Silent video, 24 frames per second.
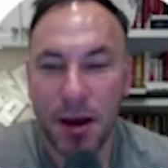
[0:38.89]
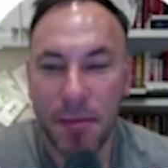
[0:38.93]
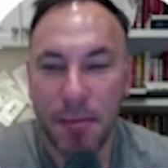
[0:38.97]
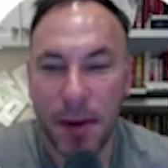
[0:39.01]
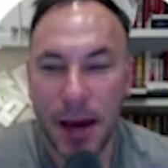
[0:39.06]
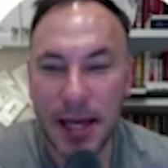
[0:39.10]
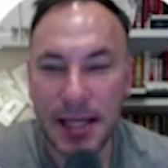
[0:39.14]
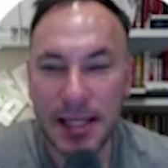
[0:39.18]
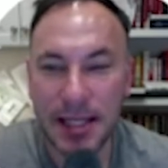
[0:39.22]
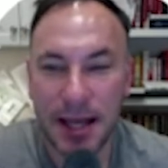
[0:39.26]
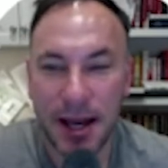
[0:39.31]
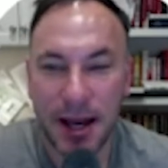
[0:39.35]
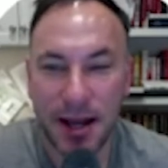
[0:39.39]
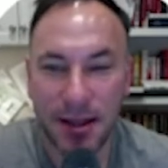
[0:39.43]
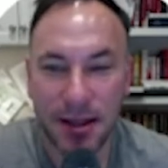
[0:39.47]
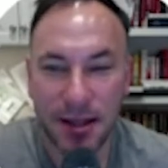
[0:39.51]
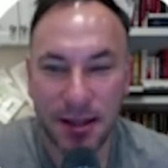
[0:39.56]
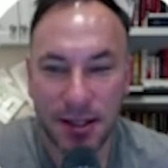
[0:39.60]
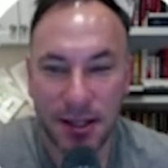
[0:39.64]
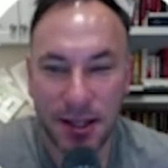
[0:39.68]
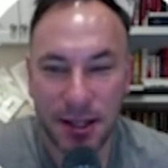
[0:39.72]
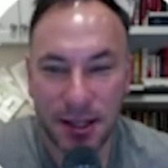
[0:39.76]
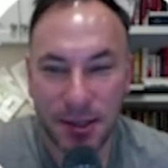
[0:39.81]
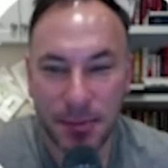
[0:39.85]
Based on
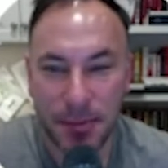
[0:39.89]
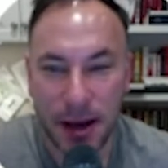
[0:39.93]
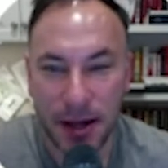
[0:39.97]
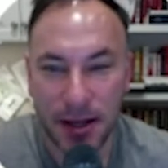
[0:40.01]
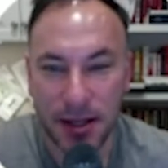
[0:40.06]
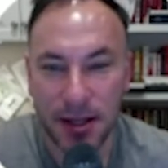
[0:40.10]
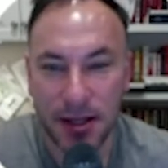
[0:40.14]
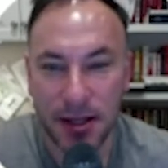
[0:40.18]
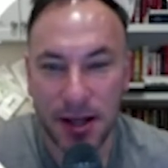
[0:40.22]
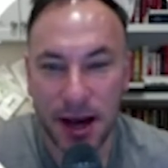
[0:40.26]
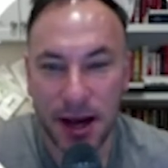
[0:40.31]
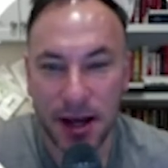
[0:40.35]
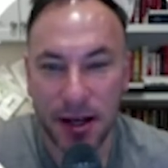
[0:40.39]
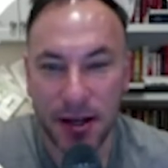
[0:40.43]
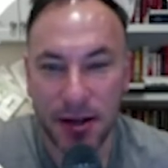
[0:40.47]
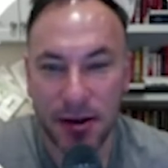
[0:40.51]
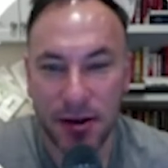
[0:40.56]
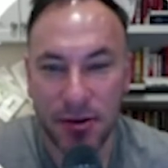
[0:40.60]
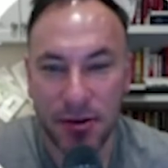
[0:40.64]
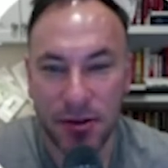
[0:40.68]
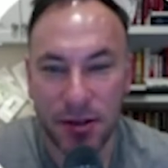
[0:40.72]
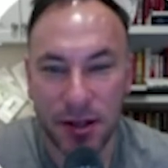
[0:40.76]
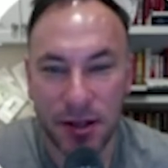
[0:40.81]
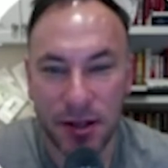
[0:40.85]
the suspected
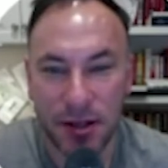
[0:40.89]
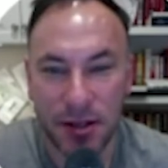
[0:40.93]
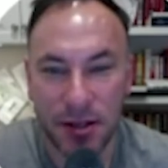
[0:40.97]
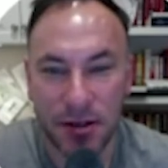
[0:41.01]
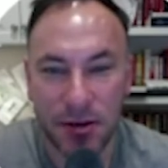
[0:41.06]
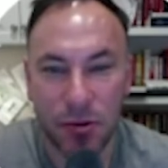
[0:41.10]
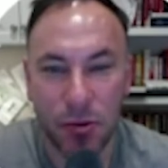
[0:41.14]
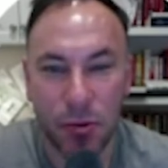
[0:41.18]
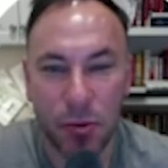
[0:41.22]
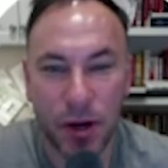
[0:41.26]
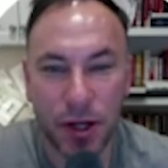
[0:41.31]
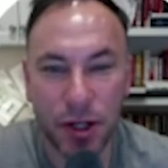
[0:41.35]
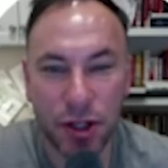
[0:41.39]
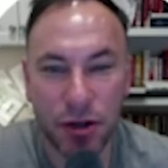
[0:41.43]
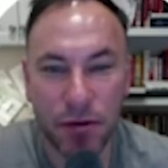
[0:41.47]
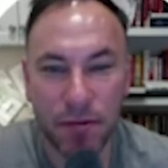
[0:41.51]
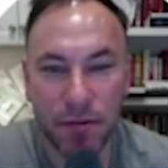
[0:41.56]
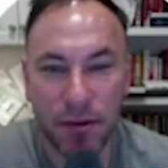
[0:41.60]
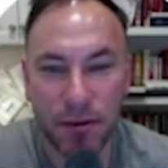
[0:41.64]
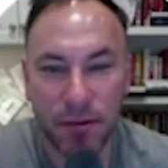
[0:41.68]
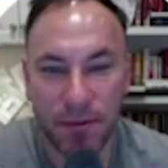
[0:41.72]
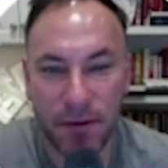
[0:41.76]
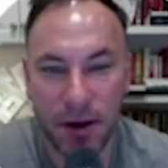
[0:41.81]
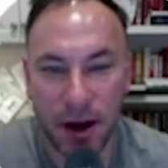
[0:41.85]
diagnosis, which of
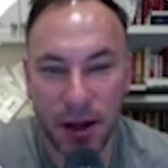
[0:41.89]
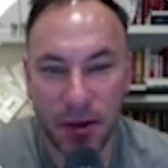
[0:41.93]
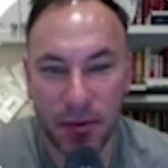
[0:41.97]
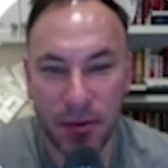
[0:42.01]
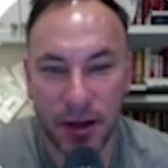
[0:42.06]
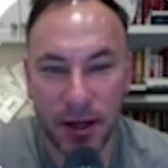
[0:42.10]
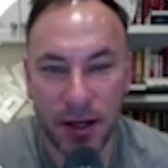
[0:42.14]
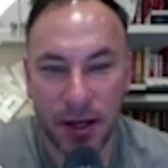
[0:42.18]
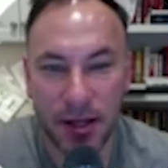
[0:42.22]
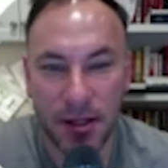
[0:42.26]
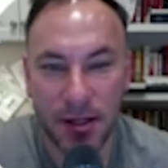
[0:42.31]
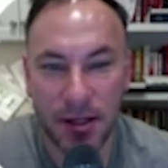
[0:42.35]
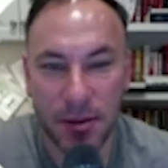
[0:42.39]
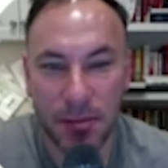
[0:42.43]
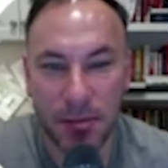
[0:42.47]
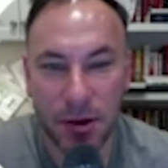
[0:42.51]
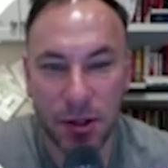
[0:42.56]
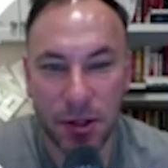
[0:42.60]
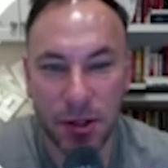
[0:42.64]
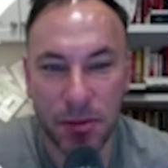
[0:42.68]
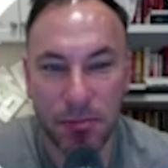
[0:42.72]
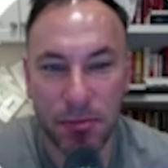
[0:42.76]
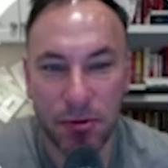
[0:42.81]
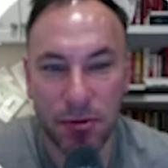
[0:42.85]
the following is the
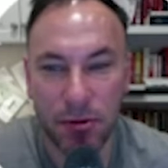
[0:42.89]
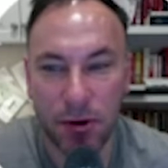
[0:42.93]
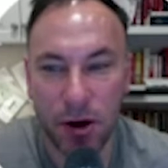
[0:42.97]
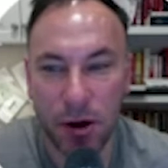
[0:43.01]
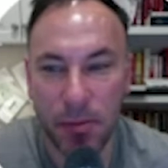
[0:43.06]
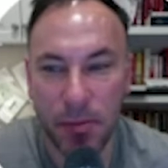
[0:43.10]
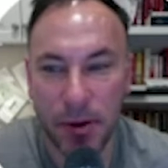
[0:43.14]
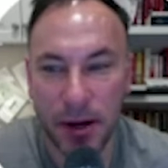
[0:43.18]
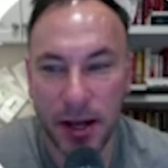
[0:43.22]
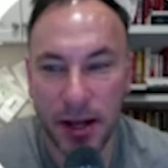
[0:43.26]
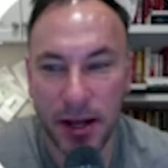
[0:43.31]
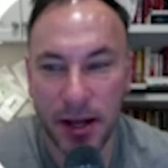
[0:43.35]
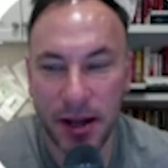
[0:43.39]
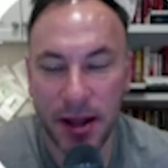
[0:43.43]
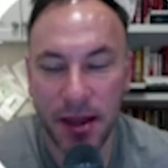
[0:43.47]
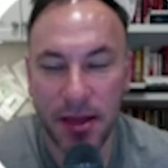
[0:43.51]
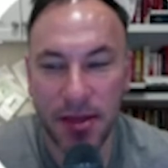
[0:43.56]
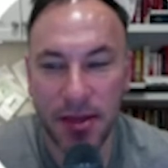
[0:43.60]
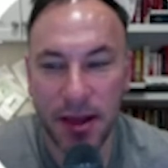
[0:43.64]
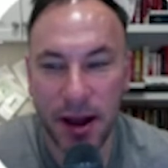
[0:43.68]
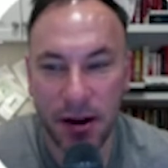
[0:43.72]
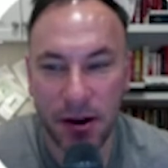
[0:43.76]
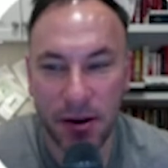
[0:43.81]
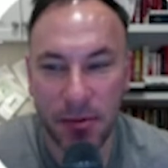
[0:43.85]
most appropriate
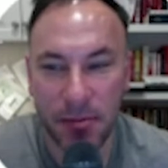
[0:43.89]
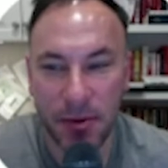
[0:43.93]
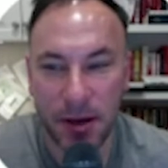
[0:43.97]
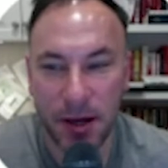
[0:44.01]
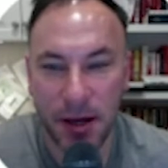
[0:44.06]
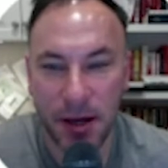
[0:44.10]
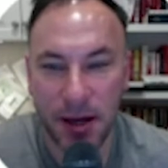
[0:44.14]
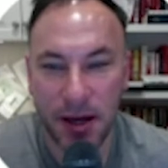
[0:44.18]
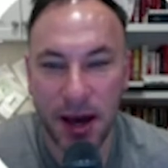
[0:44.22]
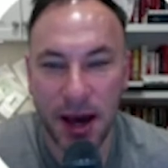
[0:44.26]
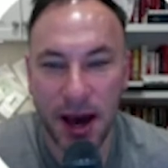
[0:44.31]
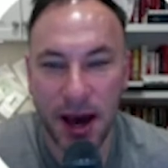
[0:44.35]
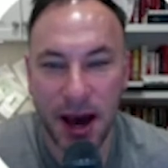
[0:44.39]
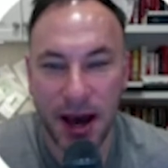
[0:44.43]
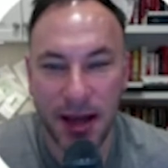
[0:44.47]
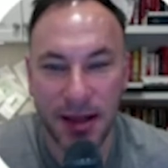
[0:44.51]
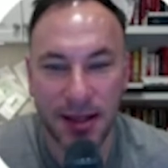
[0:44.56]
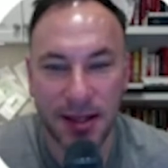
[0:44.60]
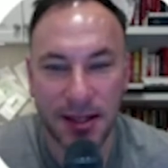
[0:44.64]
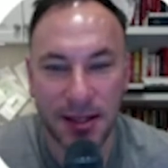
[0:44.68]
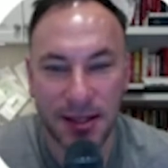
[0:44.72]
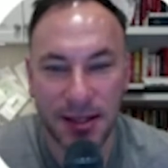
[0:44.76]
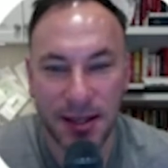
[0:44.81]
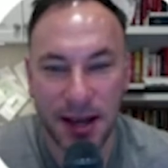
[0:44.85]
therapy at
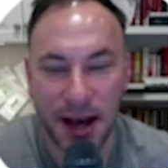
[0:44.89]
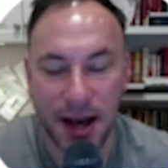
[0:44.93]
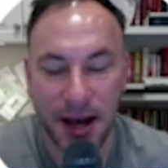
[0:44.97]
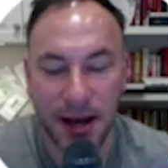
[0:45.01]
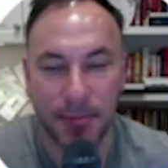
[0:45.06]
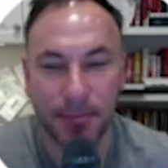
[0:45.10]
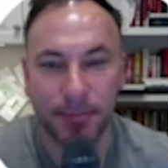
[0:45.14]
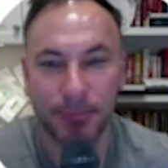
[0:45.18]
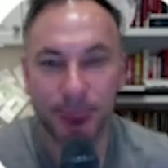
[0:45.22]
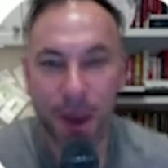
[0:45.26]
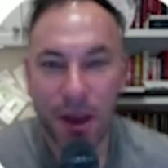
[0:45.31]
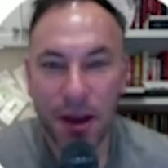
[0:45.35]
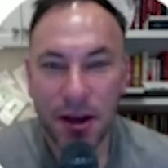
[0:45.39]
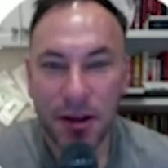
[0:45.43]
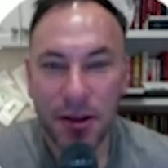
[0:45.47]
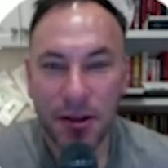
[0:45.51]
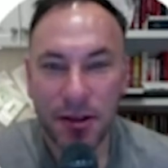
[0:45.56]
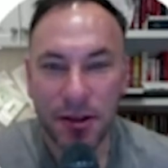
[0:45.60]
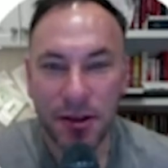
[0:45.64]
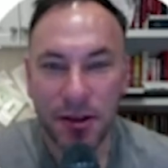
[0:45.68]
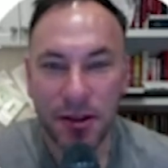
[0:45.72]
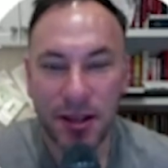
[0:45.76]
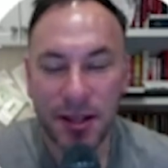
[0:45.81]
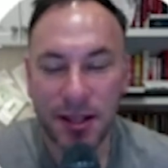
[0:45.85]
this time?
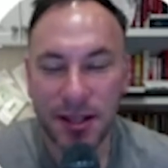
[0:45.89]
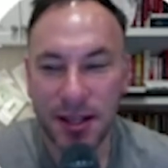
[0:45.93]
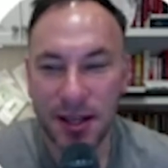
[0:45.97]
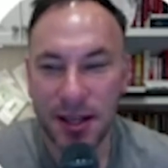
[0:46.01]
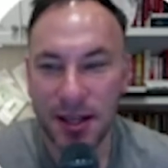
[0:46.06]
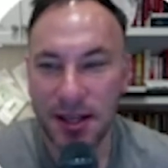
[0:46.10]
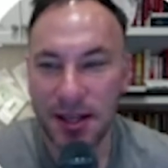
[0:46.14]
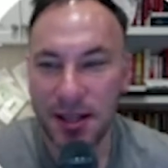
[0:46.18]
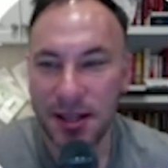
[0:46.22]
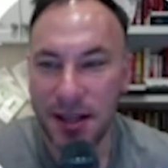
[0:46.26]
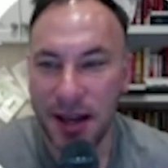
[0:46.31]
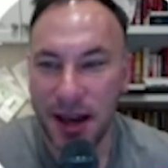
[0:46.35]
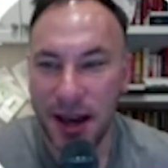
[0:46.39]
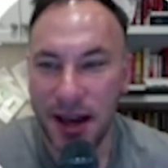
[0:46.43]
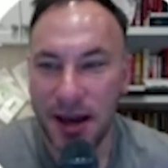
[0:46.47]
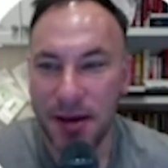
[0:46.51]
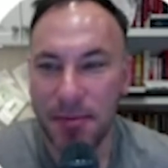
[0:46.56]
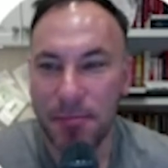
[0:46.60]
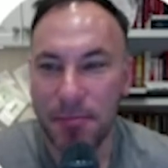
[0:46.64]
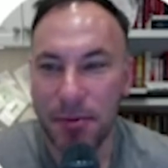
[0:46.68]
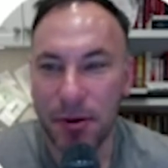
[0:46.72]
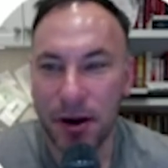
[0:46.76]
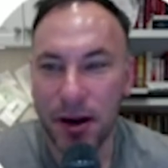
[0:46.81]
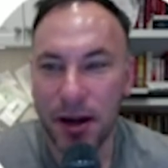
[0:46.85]
So this is a
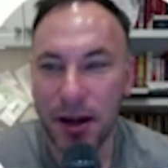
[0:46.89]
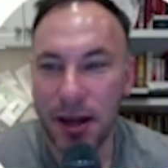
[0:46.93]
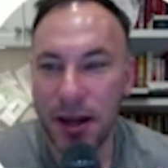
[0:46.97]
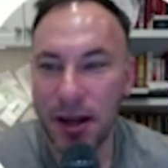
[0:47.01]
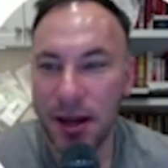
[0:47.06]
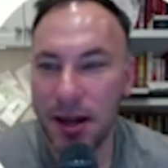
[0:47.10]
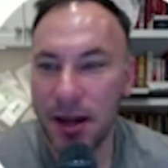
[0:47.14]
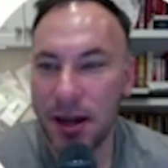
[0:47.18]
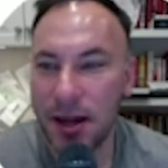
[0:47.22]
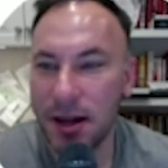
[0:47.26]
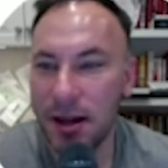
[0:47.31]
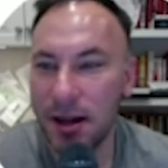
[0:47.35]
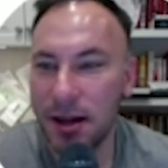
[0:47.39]
pretty